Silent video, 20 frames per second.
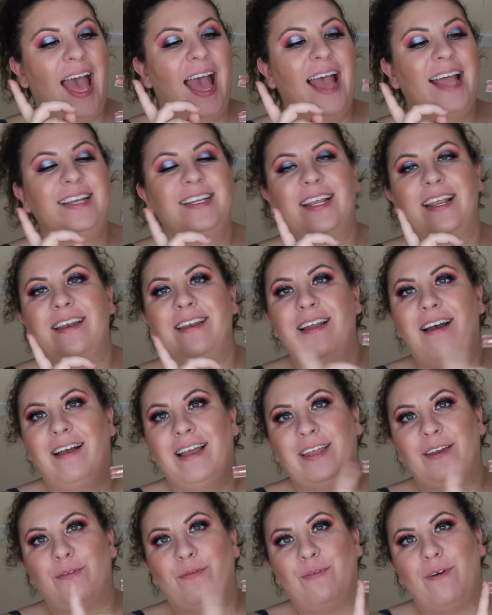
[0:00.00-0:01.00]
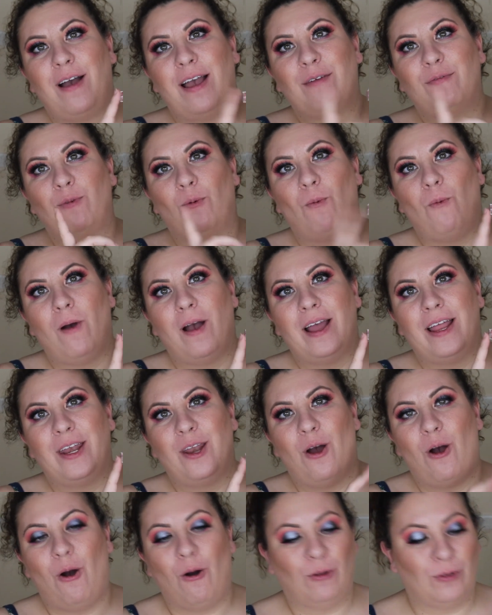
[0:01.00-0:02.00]
And
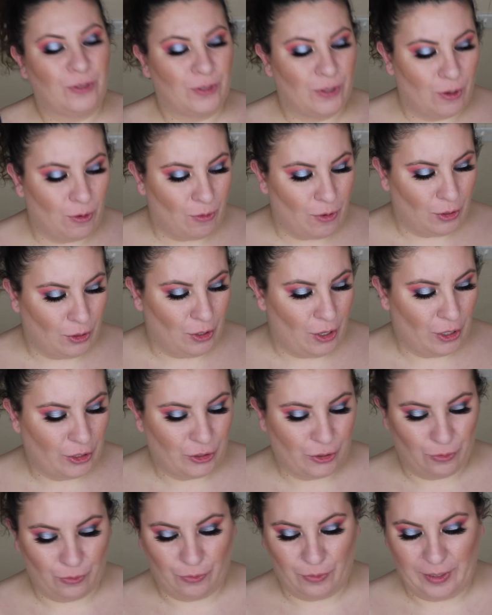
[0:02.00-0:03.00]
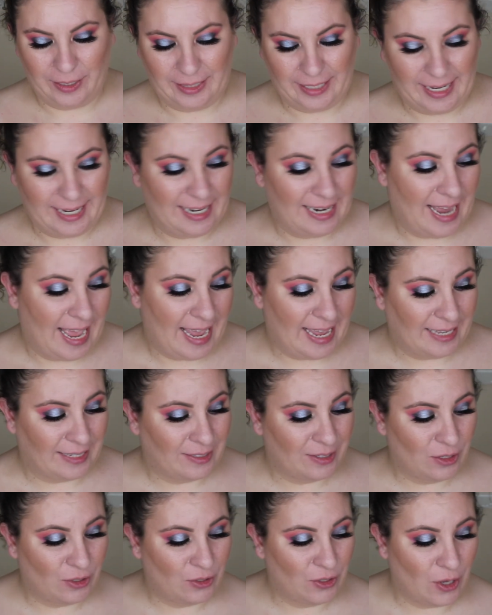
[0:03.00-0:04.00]
951 also looked really
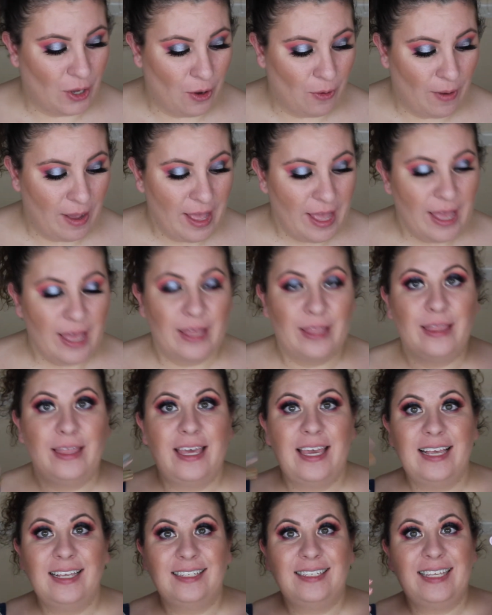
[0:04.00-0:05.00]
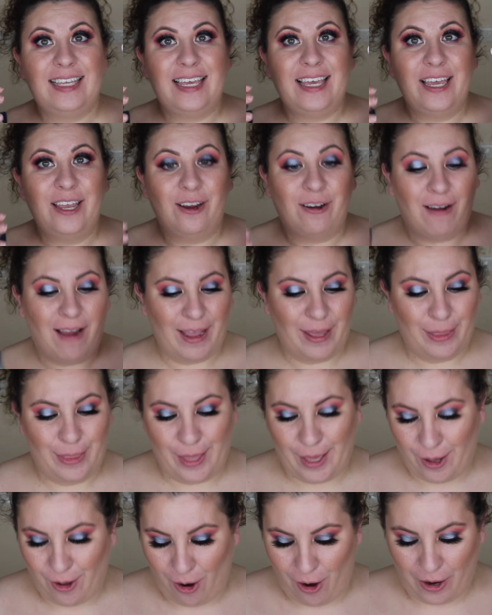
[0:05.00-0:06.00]
nice. So these here I
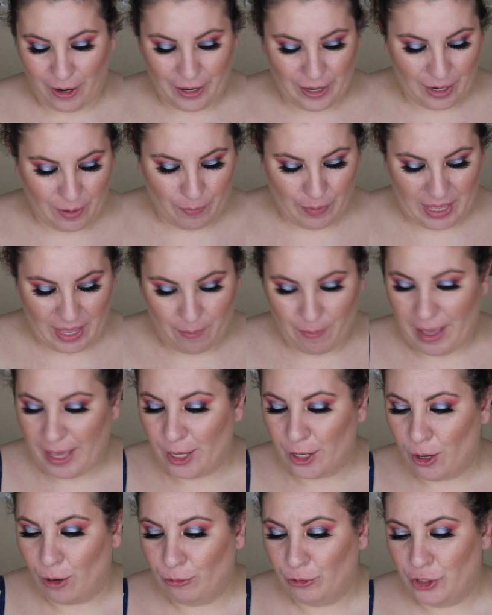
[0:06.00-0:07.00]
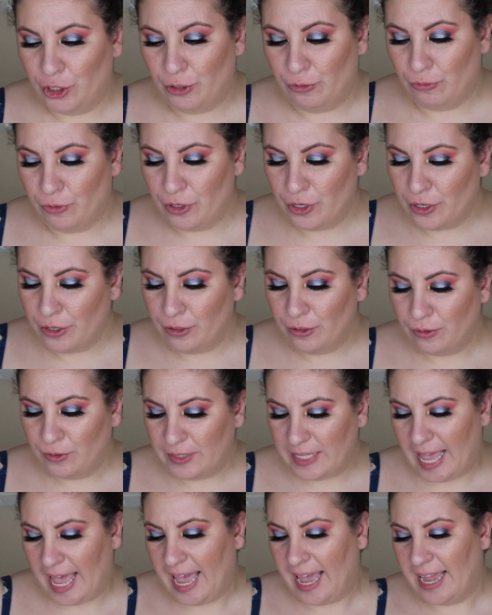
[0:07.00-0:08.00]
think are gonna be my go-to
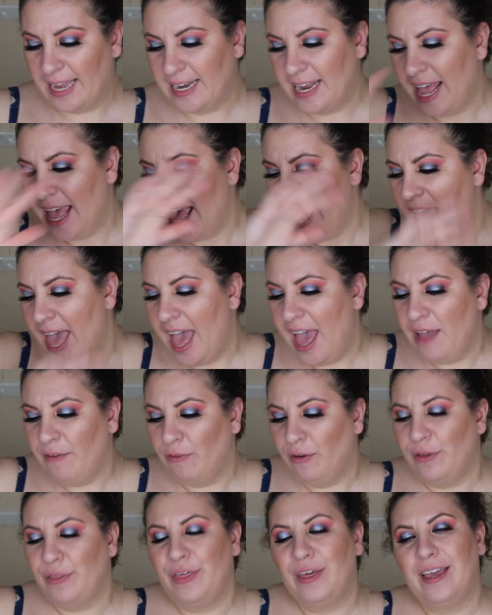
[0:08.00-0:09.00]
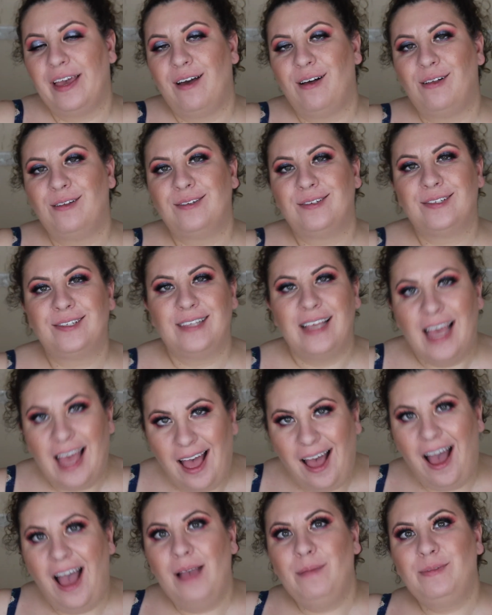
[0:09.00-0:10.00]
nudes, and everything else
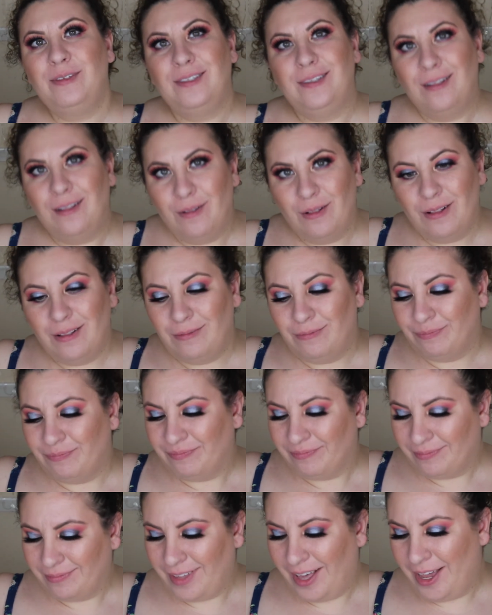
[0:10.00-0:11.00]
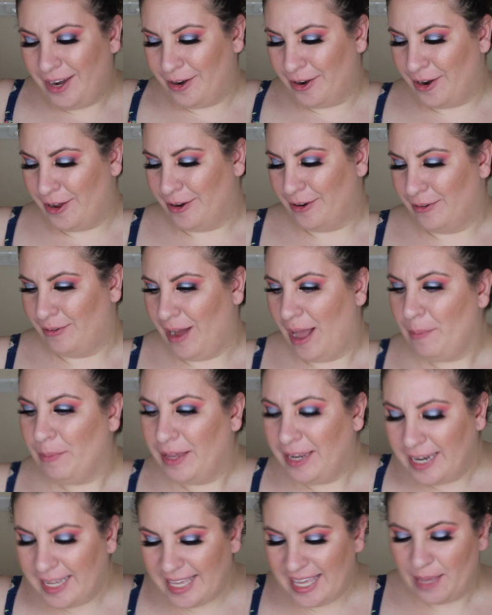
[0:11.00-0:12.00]
I'm still, I don't know. I'm
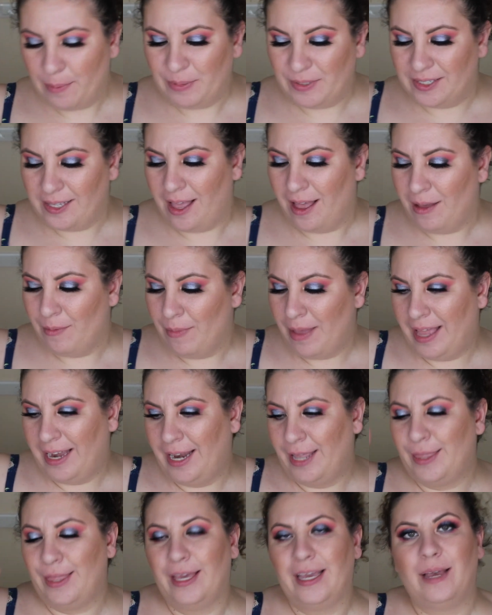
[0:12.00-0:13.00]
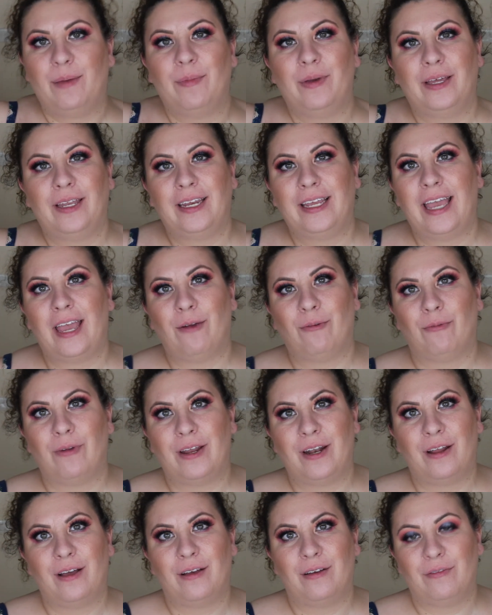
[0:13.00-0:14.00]
gonna keep some and I think I'm gonna get
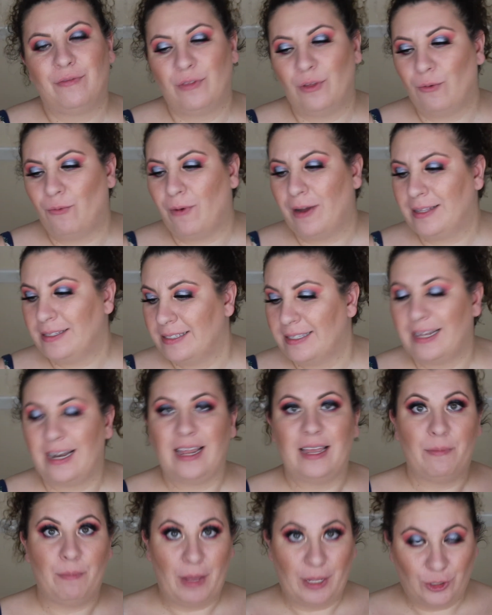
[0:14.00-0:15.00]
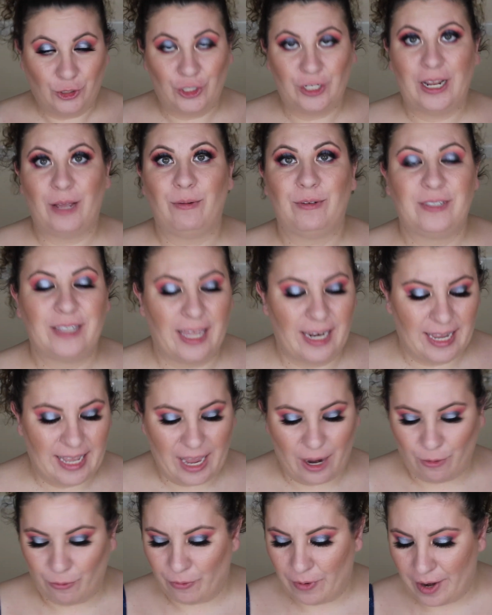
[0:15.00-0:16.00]
rid of the ones that I mentioned I was gonna
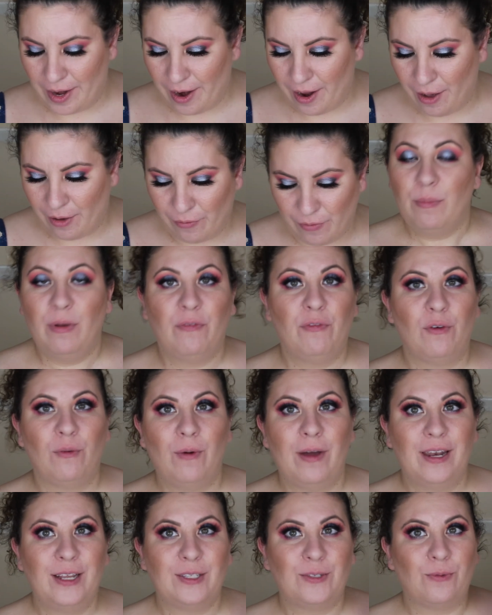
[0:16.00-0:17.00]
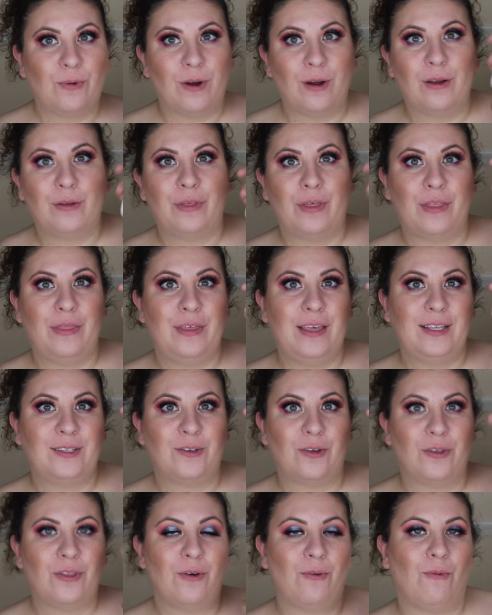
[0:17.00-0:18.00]
get rid of. But for what it's worth,
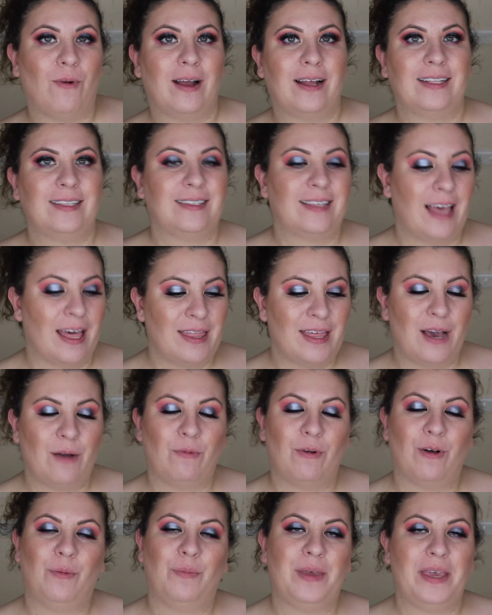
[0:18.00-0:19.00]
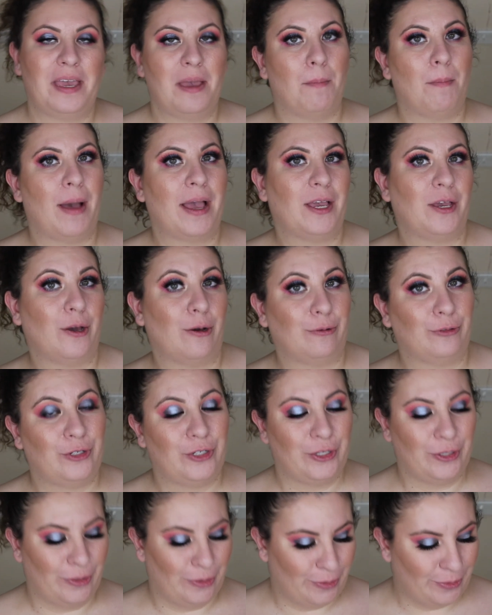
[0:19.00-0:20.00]
these are the ones that will be my
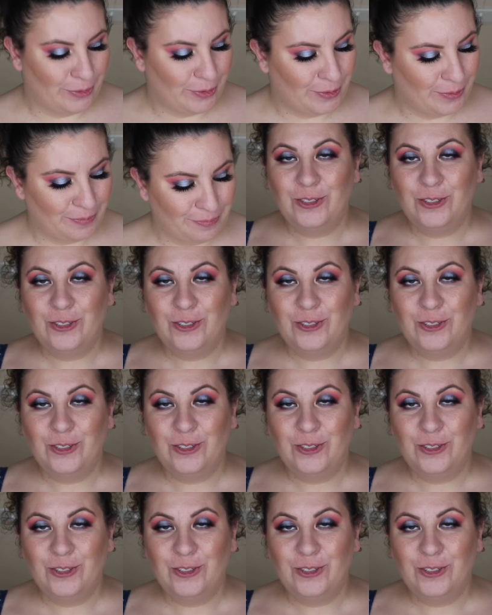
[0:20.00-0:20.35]
go-tos.